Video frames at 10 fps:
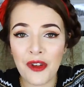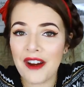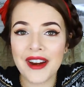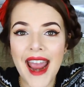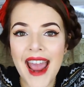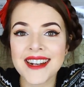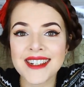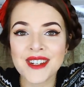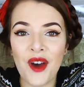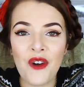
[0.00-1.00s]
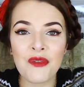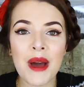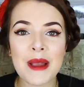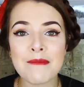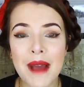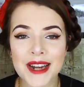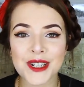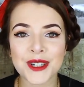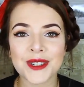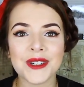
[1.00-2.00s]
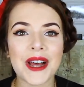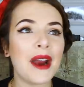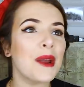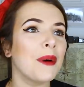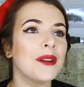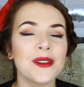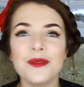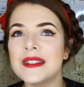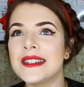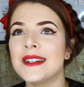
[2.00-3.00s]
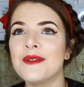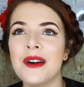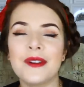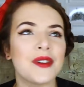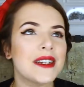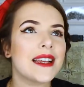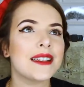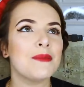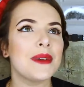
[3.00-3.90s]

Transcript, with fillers: very end of my magical Harry Potter Wizarding World Fantastic